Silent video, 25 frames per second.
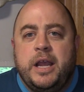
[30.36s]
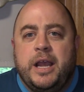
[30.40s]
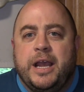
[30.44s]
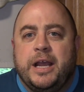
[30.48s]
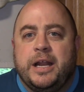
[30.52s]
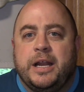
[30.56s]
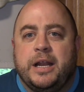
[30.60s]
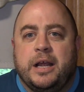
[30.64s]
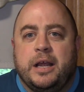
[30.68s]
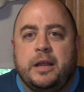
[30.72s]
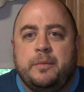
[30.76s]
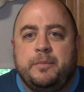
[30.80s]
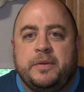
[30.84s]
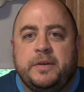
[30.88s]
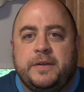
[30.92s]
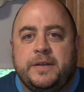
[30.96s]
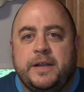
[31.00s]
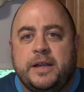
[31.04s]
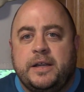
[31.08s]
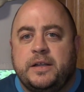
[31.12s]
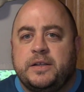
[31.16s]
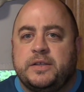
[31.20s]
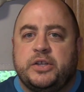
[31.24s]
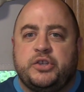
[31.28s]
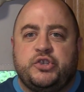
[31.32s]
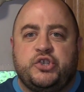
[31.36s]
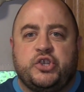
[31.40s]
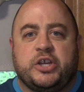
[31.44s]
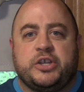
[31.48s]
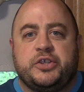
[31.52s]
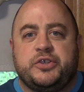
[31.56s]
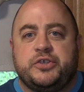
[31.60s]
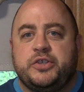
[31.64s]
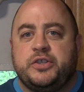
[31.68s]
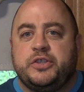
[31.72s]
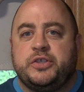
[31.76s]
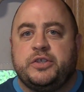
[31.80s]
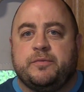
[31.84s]
And I've been taking
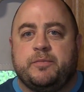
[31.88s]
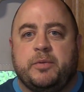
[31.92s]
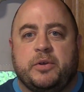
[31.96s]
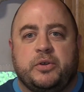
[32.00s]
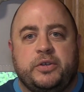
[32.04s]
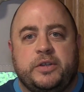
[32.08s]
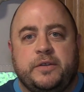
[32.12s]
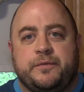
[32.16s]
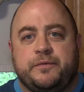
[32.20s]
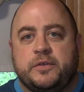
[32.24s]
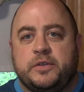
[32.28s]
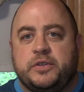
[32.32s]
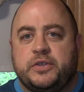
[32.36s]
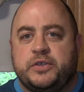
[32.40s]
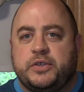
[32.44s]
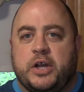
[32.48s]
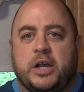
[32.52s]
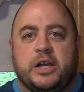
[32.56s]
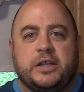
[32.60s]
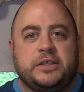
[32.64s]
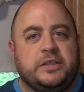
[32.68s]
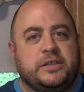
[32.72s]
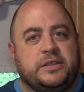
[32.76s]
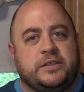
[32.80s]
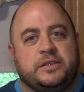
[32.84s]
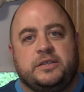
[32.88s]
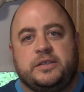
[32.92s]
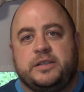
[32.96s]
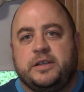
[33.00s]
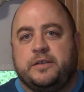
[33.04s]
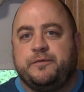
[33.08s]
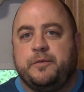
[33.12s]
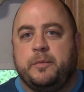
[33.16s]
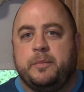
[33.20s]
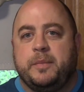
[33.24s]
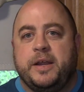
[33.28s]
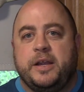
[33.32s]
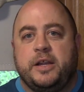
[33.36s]
suggestions about different sauces and
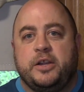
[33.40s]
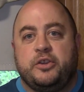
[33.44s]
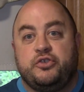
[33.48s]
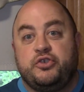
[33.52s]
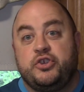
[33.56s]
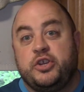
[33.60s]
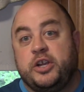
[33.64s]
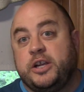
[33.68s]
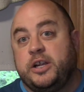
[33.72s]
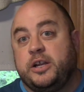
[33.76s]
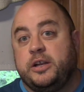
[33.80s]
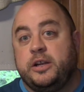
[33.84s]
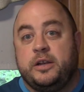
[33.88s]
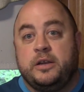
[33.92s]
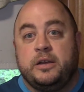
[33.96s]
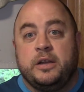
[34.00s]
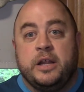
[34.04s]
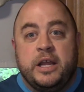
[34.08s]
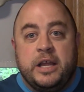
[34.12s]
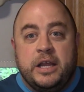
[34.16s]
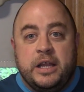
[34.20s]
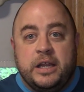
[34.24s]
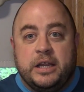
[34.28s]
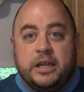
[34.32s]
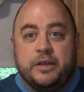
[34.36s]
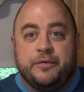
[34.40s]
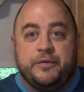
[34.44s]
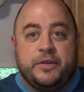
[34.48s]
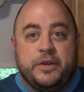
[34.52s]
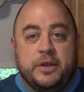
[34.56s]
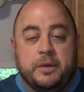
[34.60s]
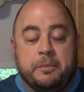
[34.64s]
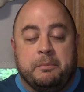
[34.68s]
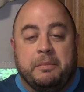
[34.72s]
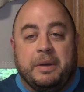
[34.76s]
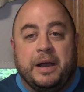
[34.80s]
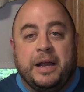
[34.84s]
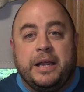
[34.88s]
stuff for making chicken and giving
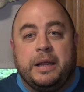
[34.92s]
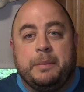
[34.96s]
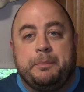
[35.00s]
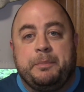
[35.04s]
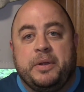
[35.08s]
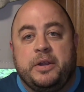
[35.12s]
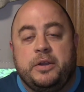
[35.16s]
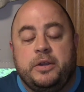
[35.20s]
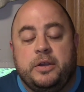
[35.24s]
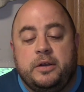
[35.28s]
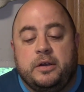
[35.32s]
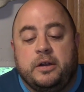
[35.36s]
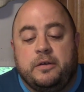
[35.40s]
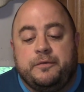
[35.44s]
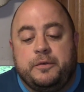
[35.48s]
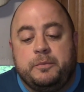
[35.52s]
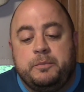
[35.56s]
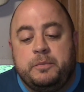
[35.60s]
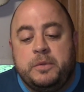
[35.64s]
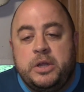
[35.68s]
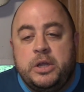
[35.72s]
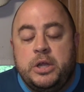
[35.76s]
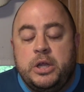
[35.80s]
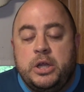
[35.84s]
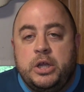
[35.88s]
you my opinion of them.